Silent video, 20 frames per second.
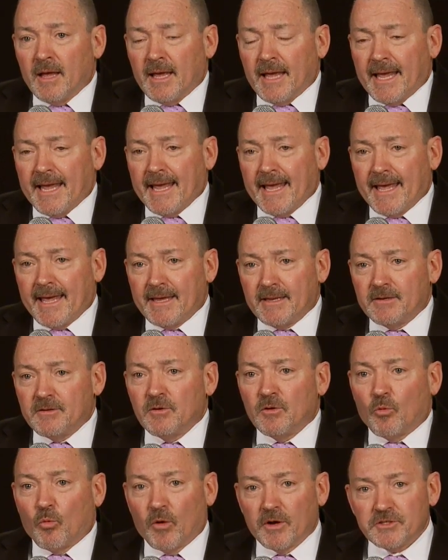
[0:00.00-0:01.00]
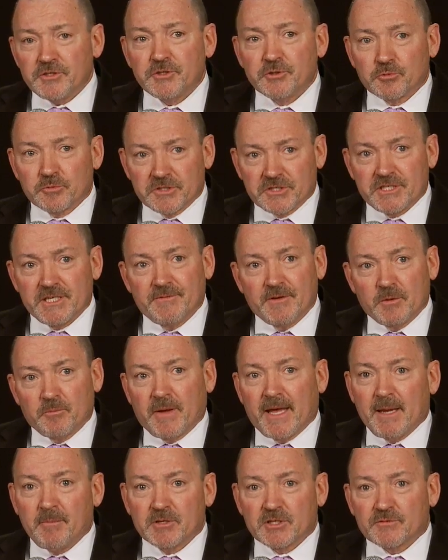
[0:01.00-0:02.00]
And once you're receiving
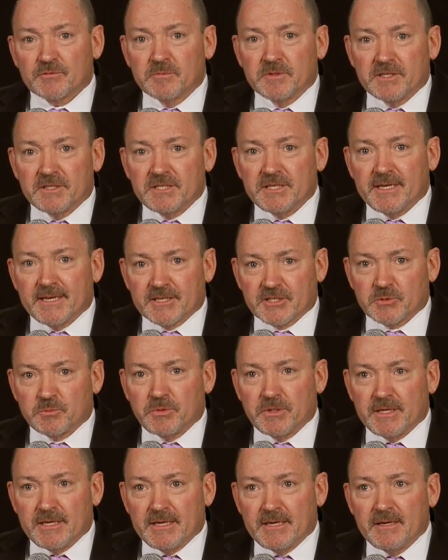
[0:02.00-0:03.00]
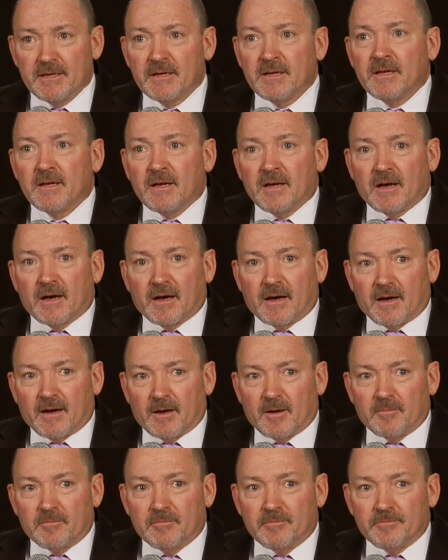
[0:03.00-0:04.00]
payments from the TSP,
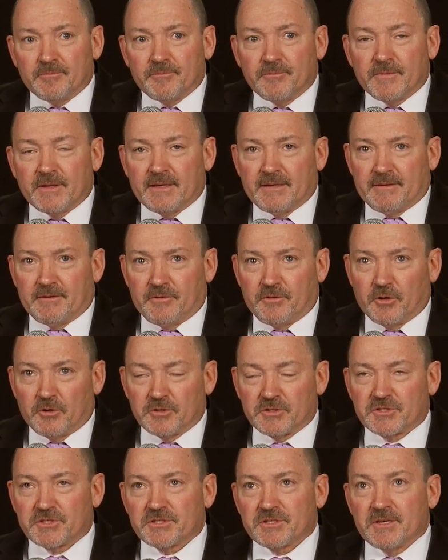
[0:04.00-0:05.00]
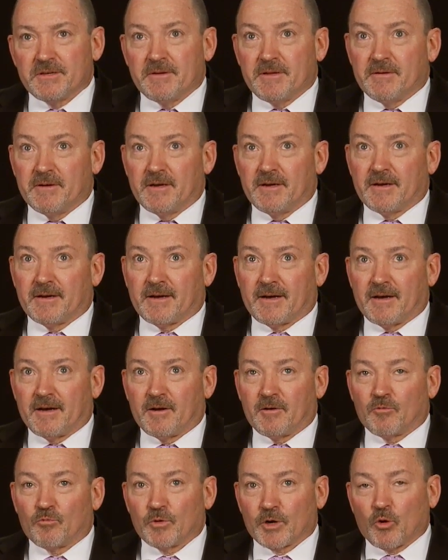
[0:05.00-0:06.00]
those
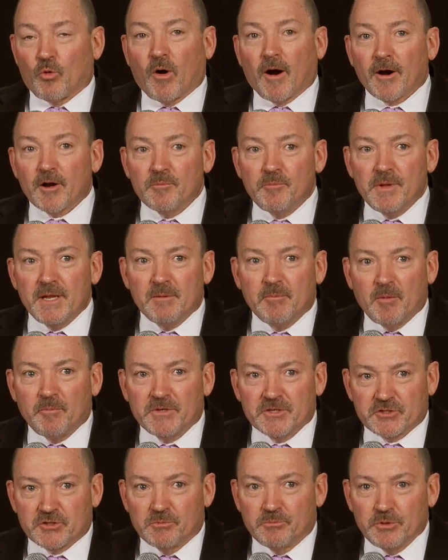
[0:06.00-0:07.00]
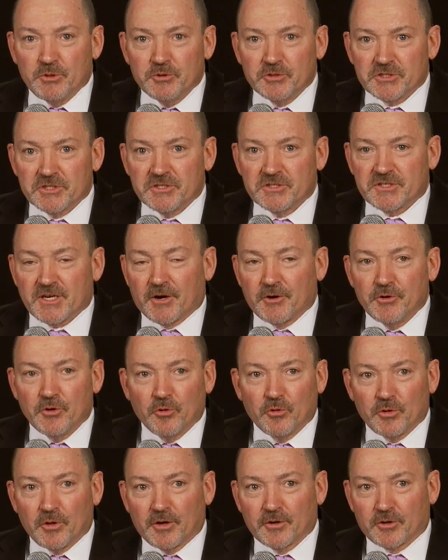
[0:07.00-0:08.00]
required minimum distributions are
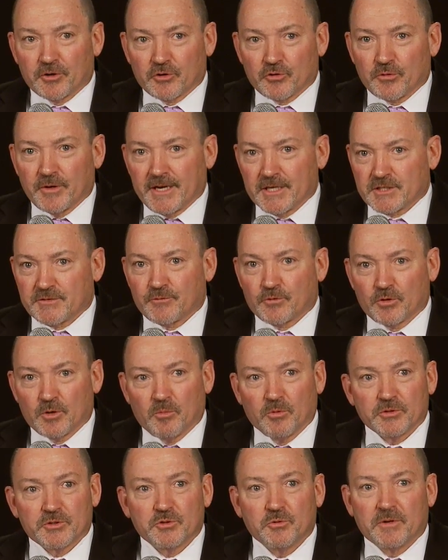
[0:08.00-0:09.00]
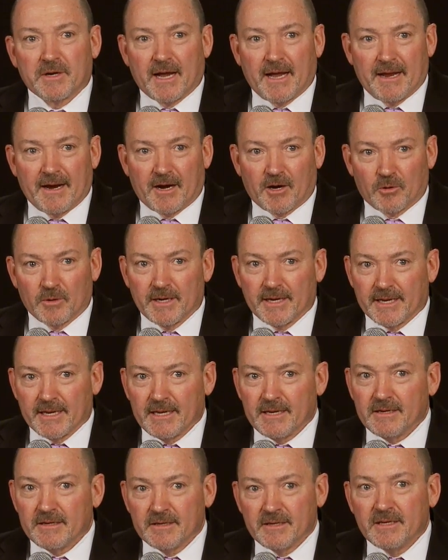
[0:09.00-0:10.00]
no longer transferable to an IRA.